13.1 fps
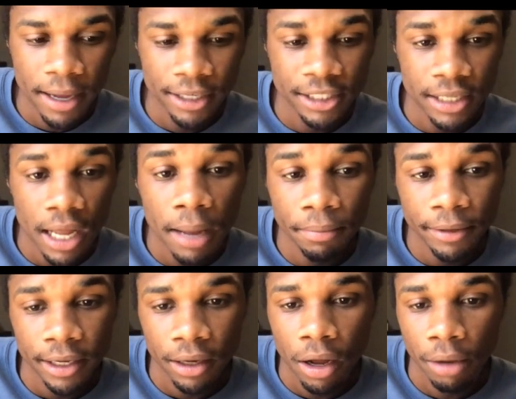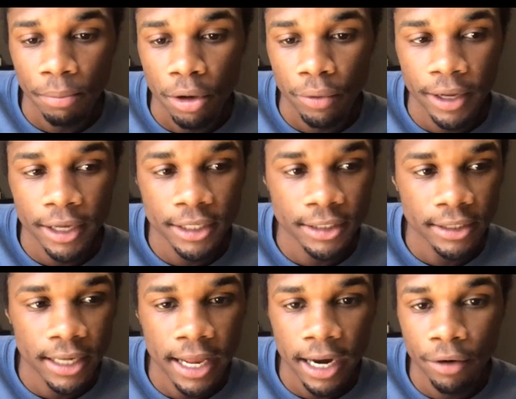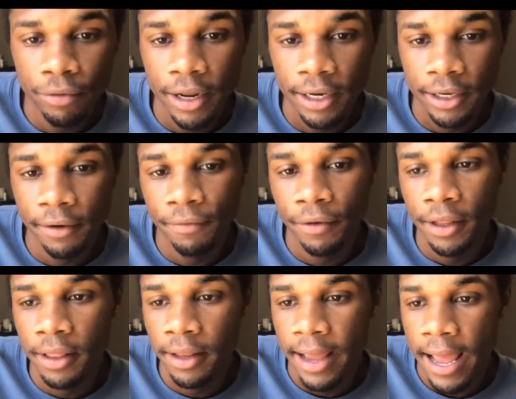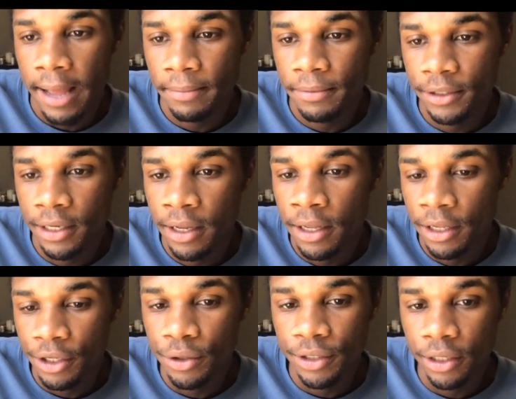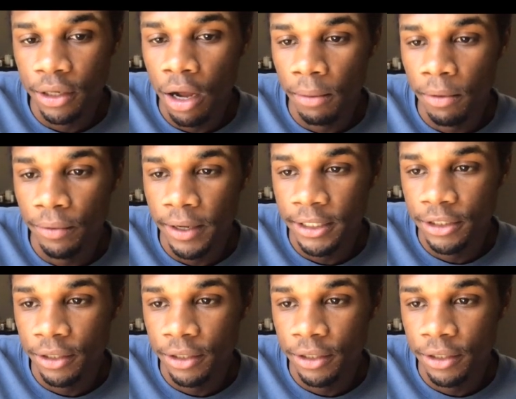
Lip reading: I just update AugmaOS and I create different apps using AugmaOS.